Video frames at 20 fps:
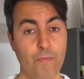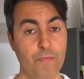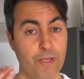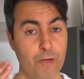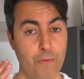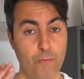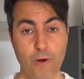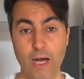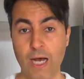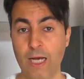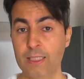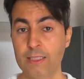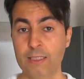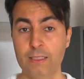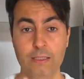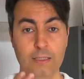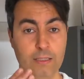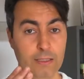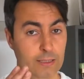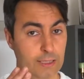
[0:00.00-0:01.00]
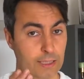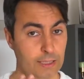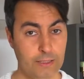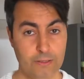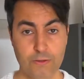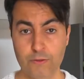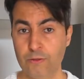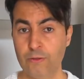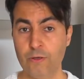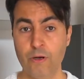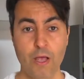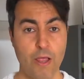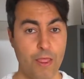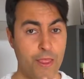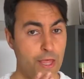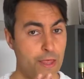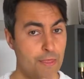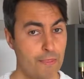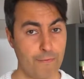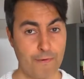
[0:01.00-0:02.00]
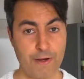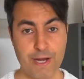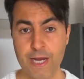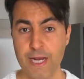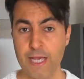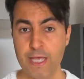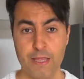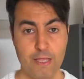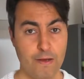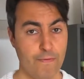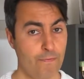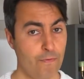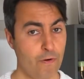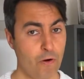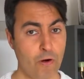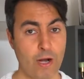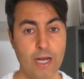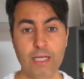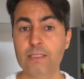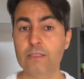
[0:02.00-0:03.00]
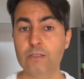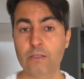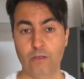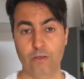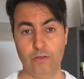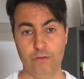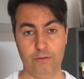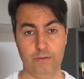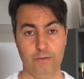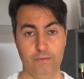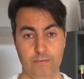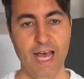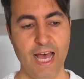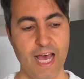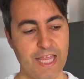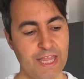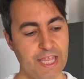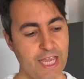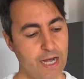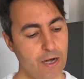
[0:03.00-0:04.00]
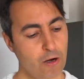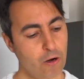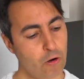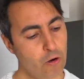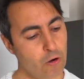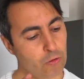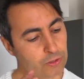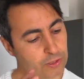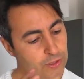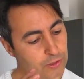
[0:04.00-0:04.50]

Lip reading: day 1, day 2, day 3, day 4, and so on. Their own